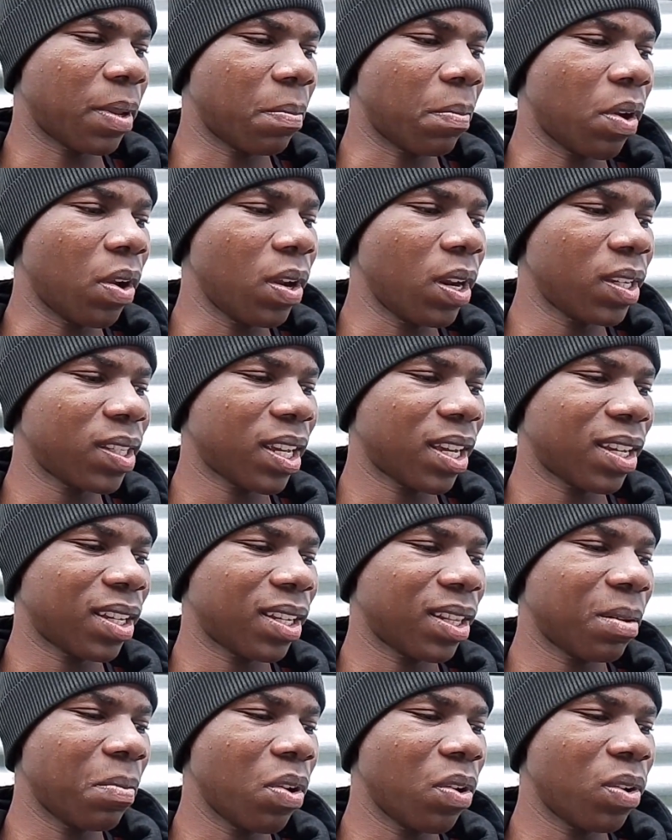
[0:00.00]
I mean,
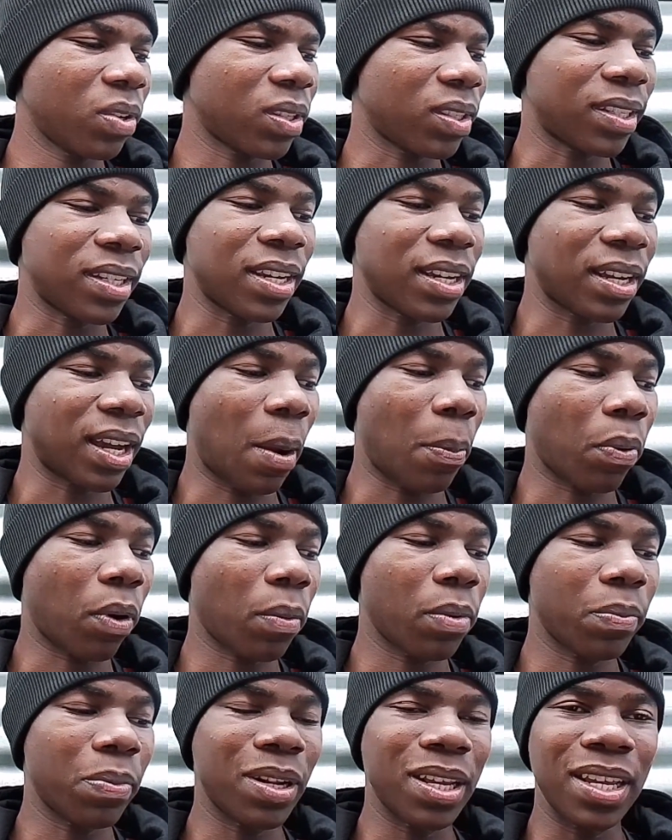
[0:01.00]
the murders here are
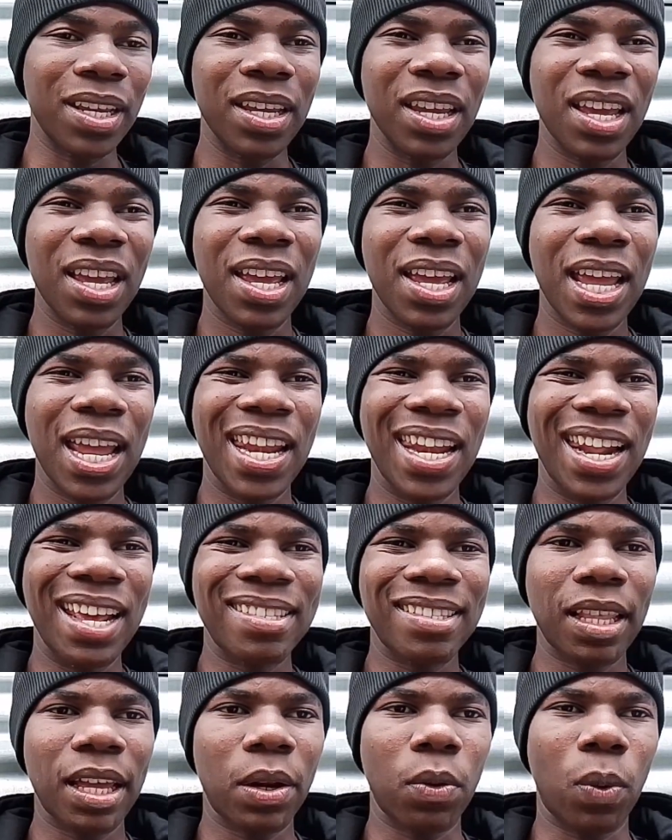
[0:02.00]
probably
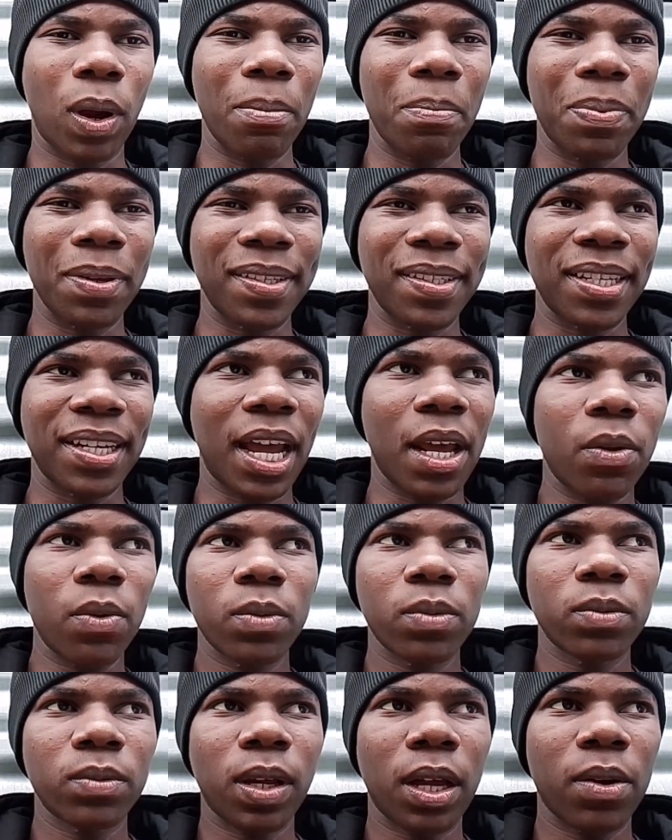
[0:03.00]
less than 1%. I
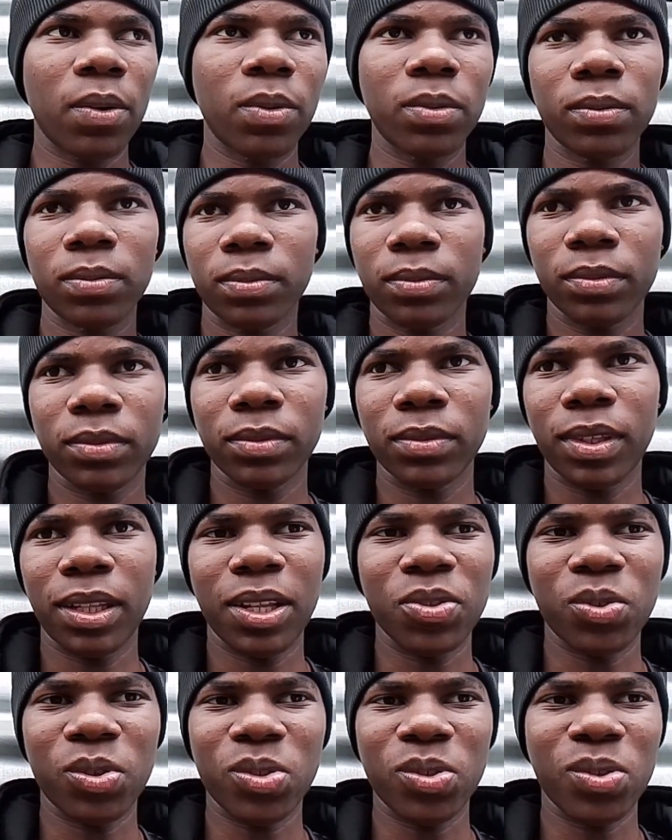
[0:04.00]
don't know.
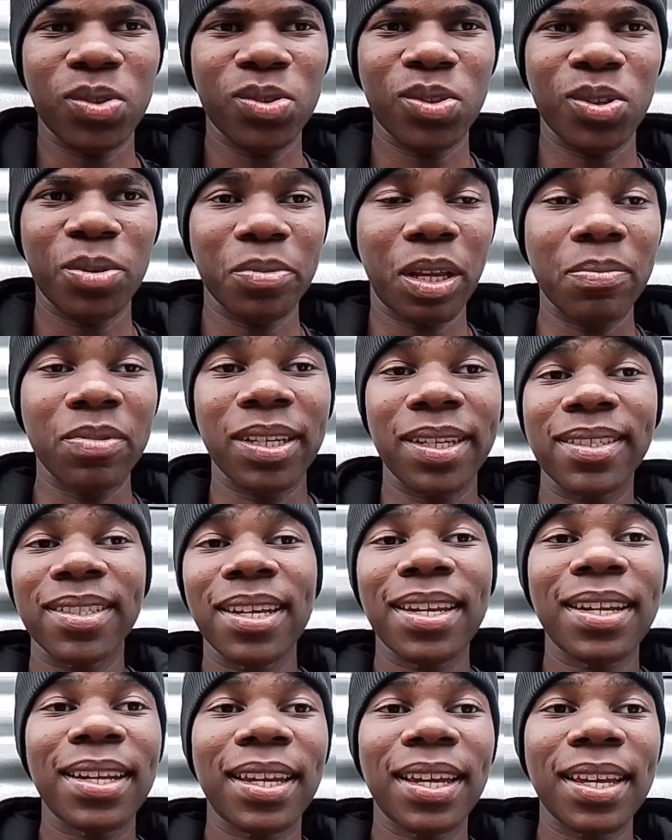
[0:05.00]
There's no source, you know. I'm
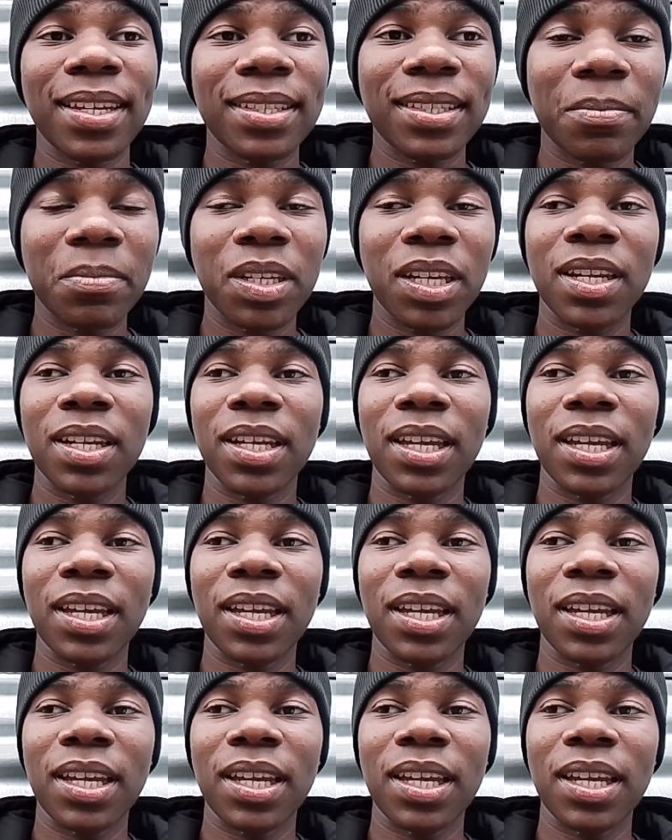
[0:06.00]
taking a guess.